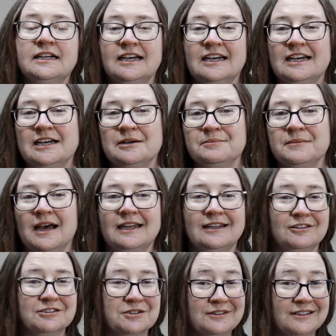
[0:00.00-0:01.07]
I
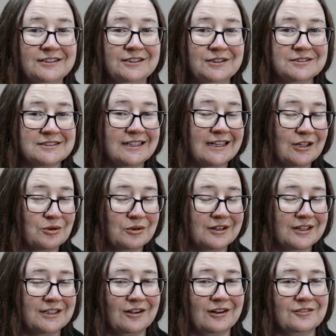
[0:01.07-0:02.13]
also didn't use an
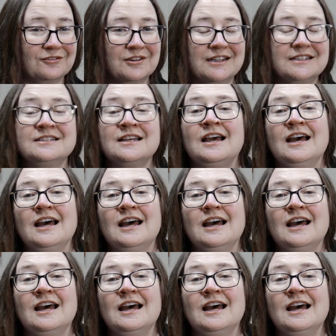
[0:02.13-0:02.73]
Angora yarn for this.